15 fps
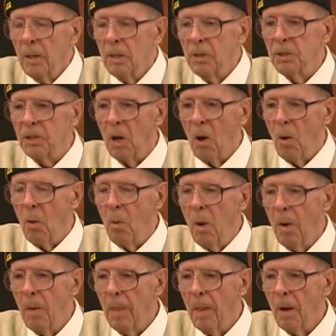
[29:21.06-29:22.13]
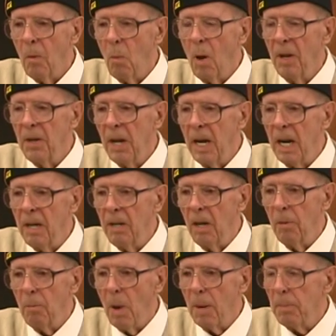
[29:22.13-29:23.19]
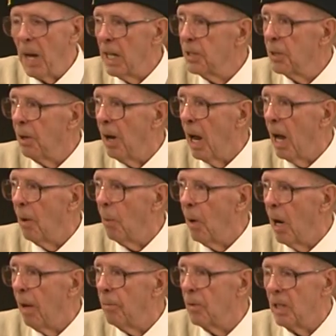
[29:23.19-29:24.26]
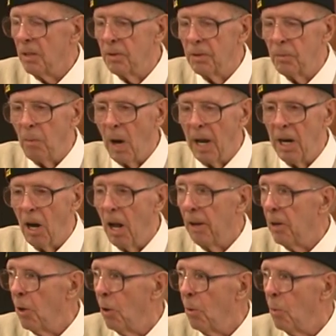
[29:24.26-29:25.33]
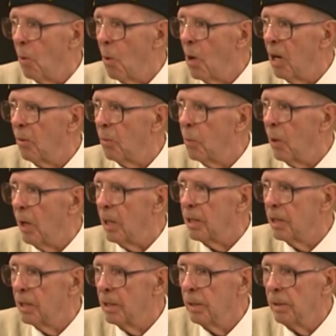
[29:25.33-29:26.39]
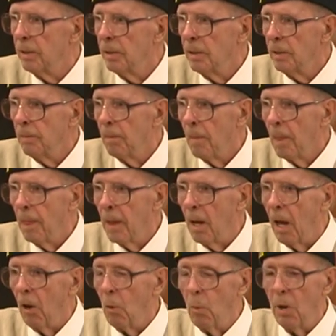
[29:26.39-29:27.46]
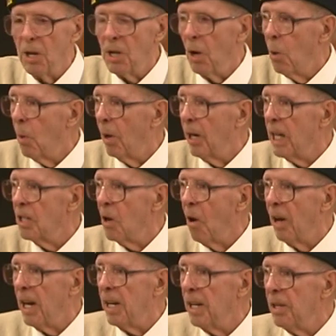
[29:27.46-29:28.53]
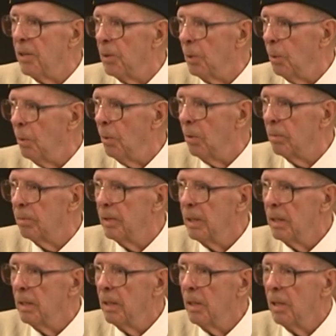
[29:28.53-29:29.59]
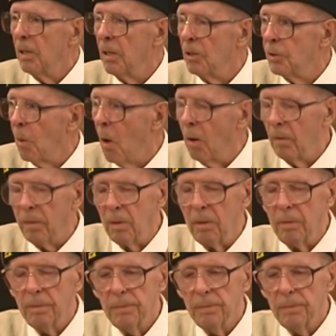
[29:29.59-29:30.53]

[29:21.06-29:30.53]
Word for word: So one day, uh, my pastor and I were out right here out here at Royal Crest. I don't know whether you know where it is on 82 Strongville.